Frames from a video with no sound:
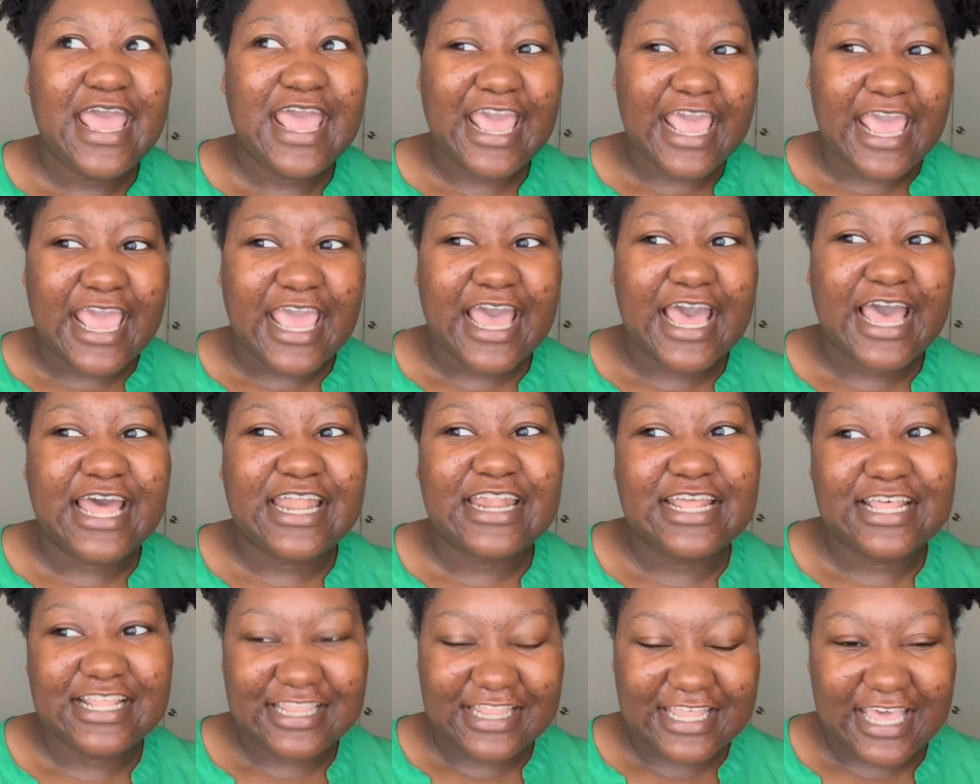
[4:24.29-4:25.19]

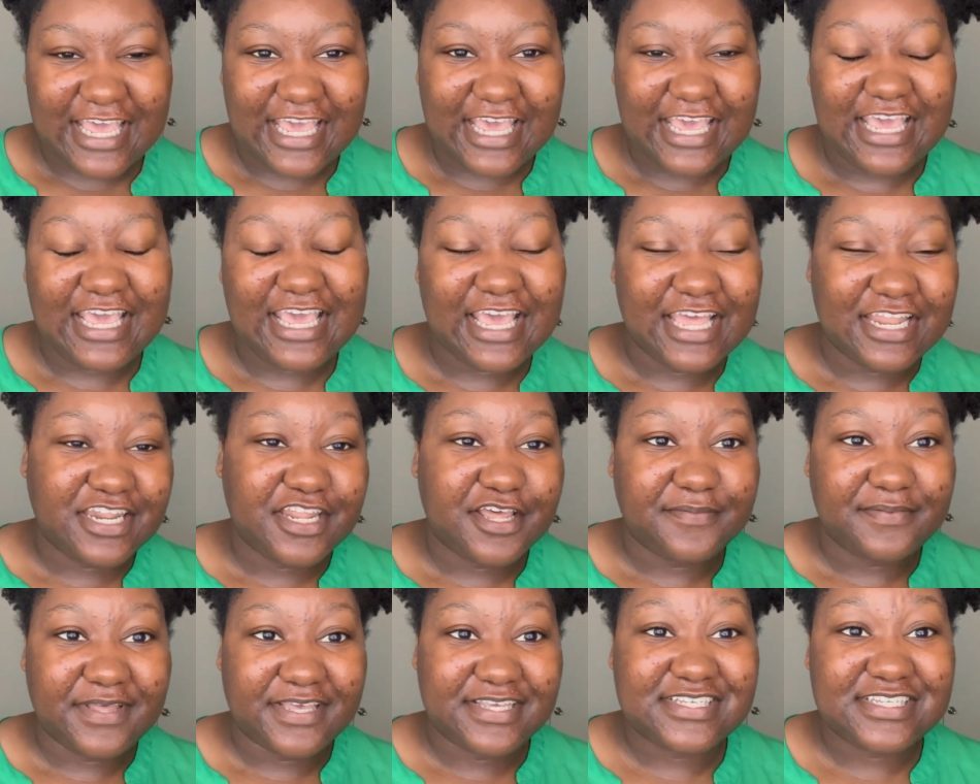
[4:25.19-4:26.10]
and they end
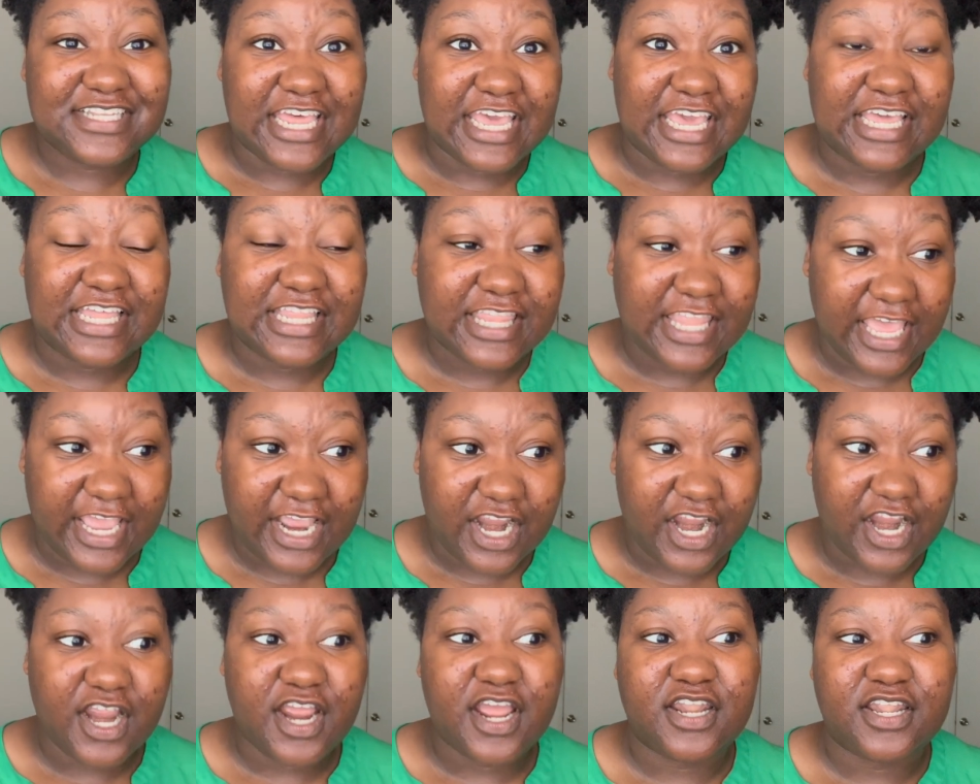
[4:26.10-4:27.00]
up like staying
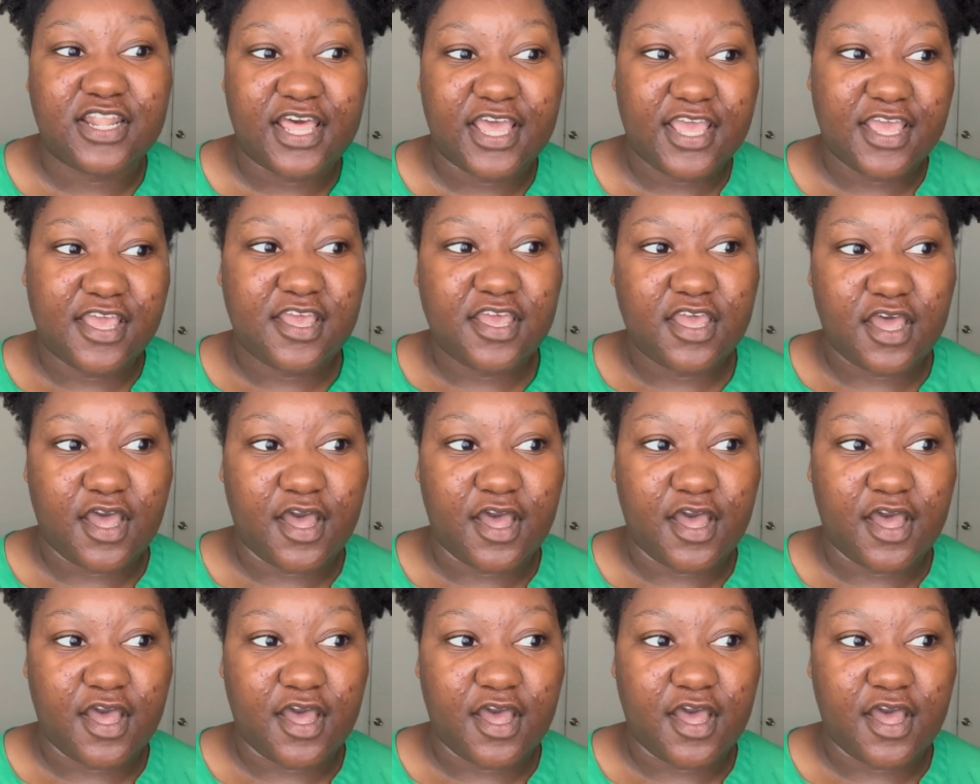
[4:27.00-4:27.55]
there. And like,